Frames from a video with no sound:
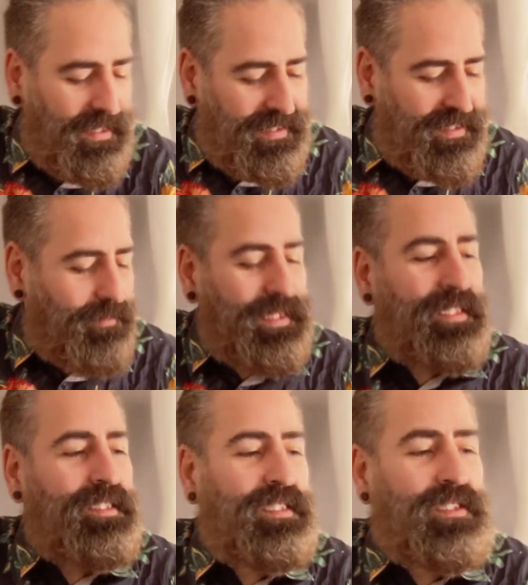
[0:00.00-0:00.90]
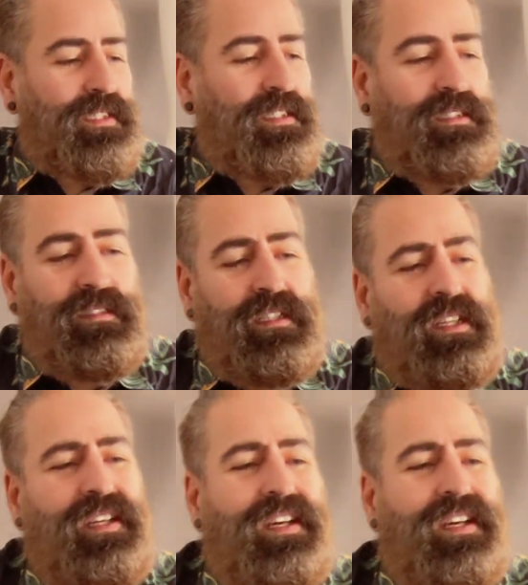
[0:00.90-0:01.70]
because I mean these are